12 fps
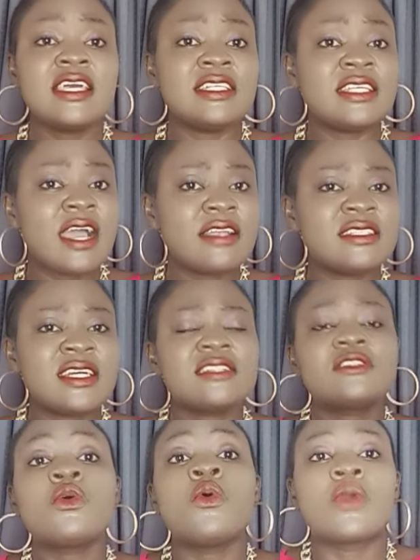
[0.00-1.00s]
They are
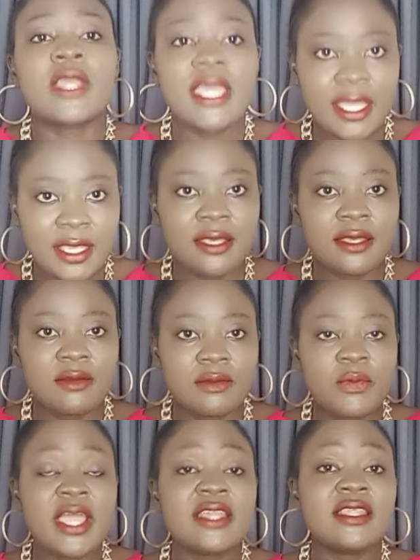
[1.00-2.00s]
just okay
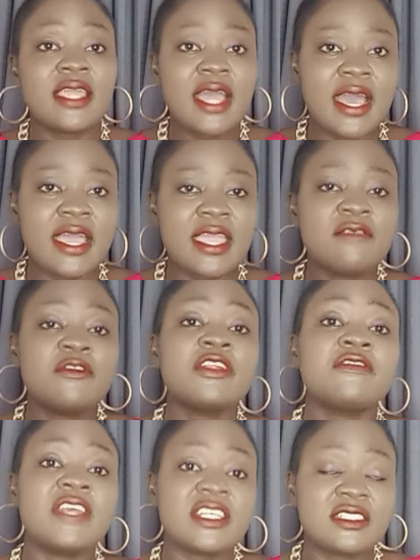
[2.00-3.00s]
where they are, even
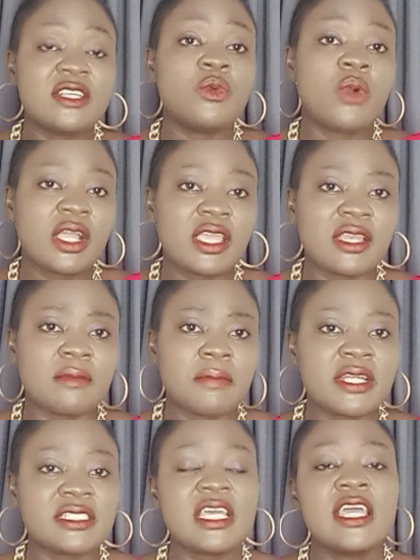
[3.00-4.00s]
if they're still working,
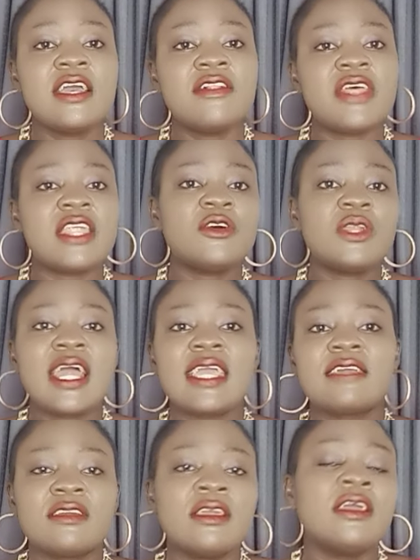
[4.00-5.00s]
but they're not
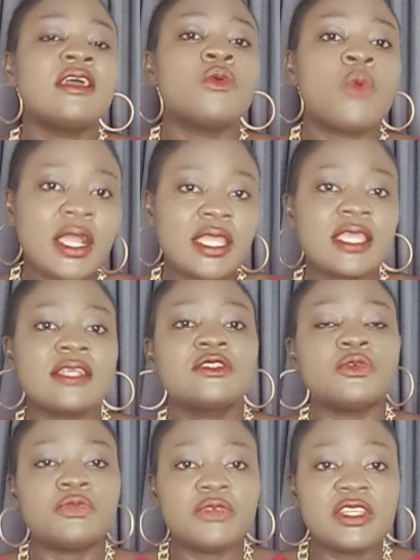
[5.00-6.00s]
like working
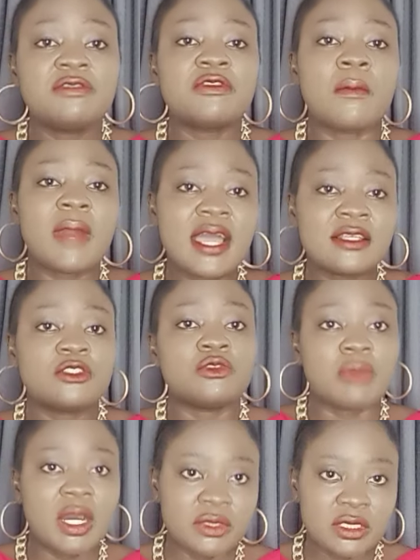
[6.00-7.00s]
to feed from hand to
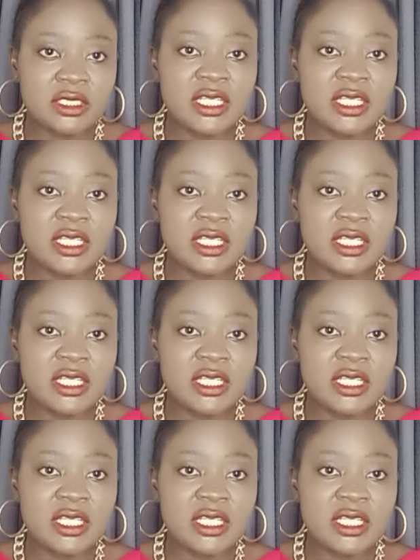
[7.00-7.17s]
mouth.